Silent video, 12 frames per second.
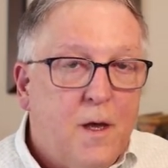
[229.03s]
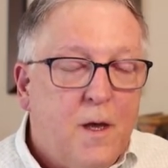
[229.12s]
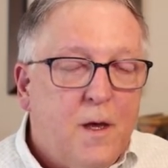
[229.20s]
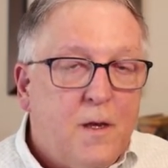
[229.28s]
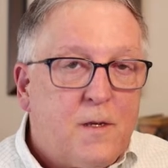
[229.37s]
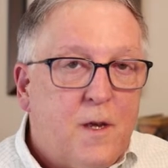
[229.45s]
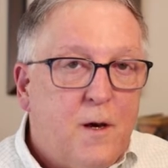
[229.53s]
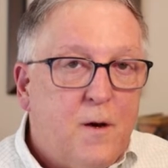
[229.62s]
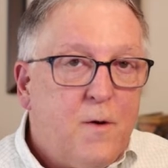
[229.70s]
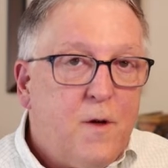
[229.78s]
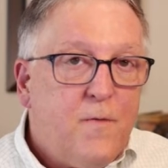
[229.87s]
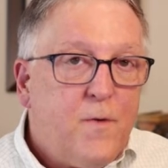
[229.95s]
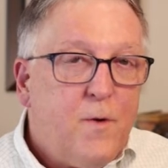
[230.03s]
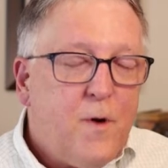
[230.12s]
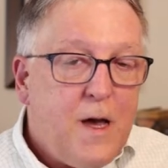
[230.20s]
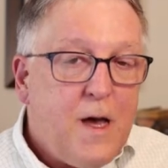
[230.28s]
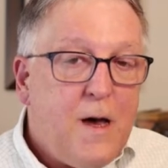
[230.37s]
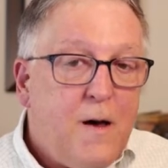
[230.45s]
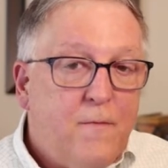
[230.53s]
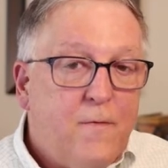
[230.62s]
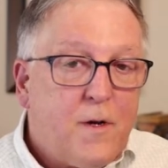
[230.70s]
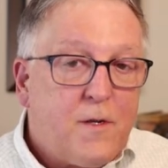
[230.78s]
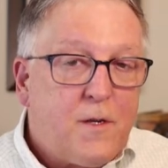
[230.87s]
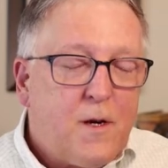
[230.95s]
So if you have
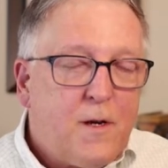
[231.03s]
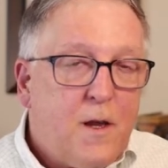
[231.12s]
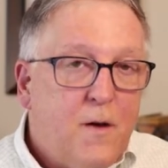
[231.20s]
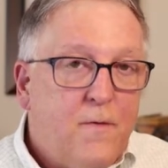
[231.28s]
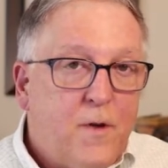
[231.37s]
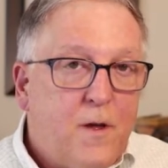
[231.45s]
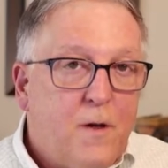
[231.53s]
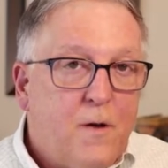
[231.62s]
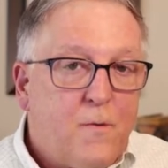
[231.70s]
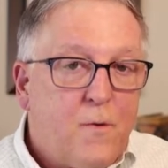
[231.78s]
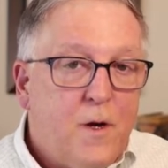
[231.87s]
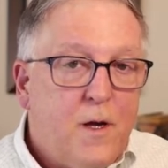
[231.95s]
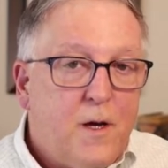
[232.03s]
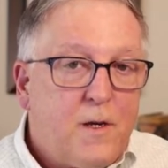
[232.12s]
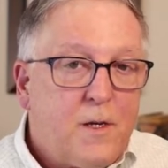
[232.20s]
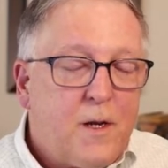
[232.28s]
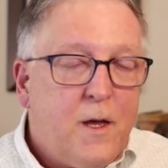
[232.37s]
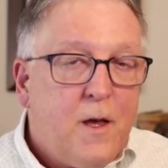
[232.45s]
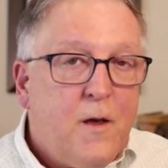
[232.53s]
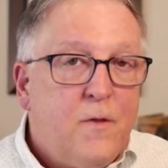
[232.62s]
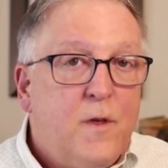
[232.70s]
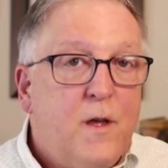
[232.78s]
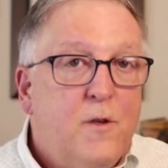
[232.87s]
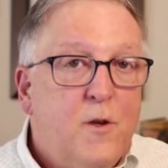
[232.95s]
a significant risk,
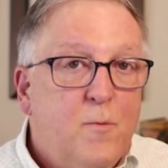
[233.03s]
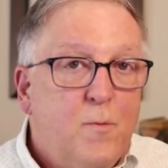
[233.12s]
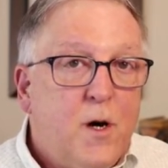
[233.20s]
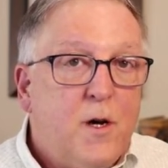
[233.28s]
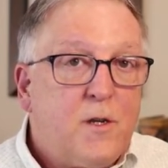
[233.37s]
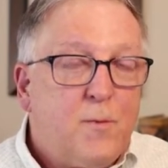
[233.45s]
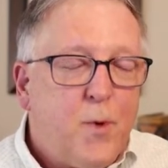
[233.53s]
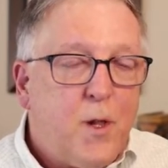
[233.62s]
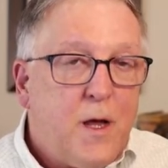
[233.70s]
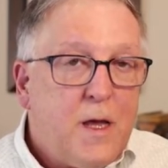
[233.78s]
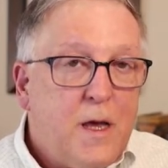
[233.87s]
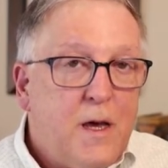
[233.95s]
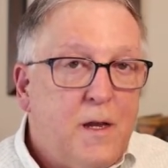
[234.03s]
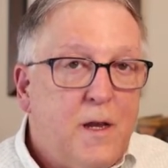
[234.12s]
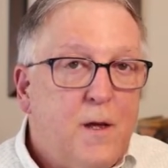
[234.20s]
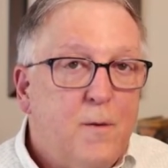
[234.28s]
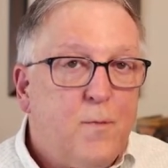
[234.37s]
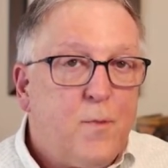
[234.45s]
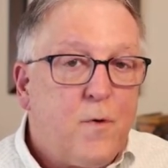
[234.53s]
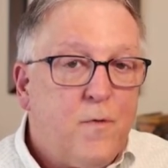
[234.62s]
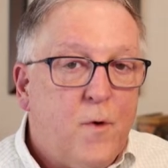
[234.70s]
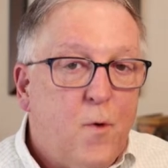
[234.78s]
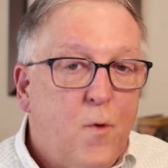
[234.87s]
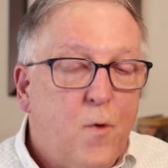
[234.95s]
then you must plan and
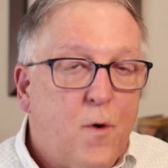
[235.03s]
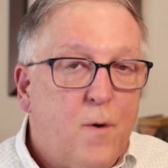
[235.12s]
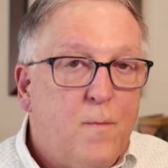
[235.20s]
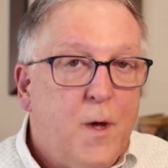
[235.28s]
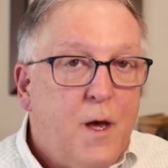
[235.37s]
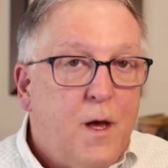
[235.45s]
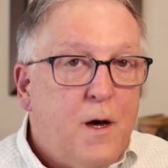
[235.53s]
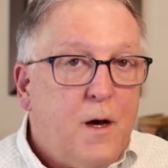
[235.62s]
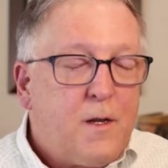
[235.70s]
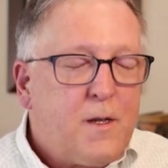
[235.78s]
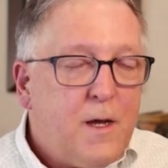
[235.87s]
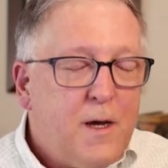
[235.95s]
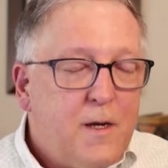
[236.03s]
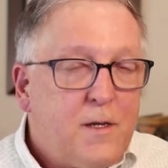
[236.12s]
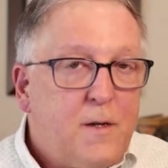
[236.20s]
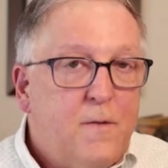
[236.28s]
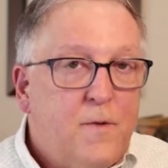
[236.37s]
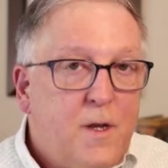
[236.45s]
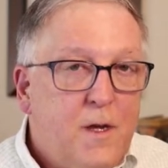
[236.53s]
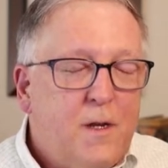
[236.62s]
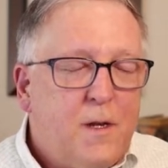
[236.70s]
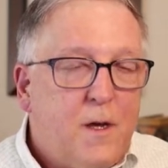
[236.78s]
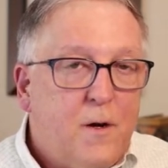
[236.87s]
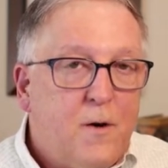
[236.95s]
perform a test of
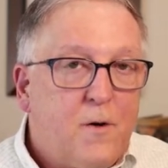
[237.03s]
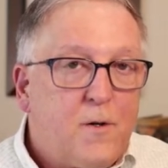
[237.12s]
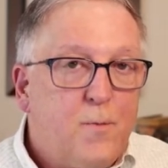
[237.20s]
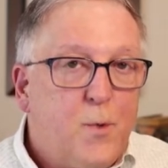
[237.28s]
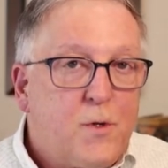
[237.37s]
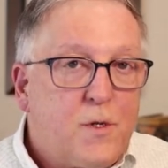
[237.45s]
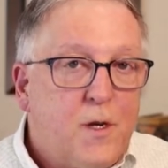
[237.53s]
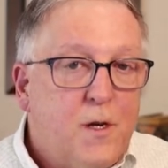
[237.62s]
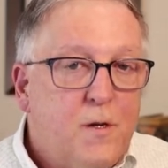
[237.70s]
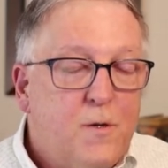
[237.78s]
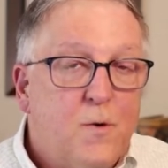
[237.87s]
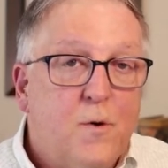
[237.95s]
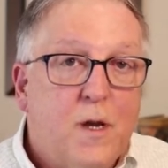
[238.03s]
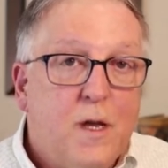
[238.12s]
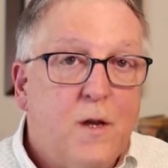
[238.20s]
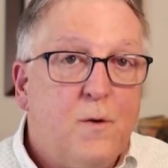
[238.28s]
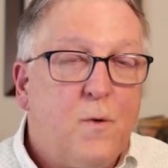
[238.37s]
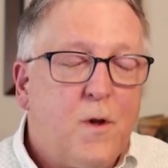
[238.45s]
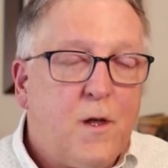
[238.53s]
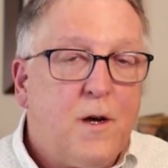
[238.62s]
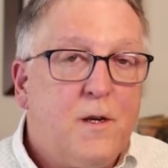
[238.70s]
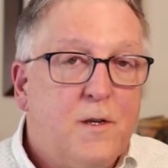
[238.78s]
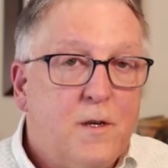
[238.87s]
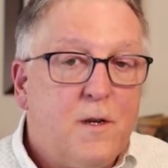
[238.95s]
details procedure in
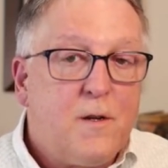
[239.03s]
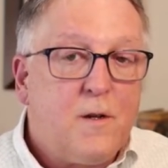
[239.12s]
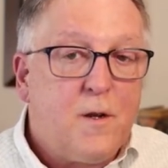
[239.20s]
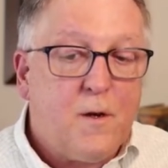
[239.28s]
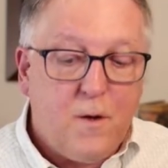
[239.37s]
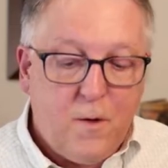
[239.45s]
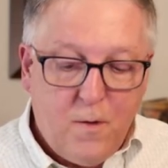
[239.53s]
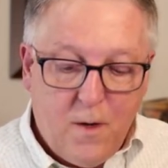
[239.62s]
relation to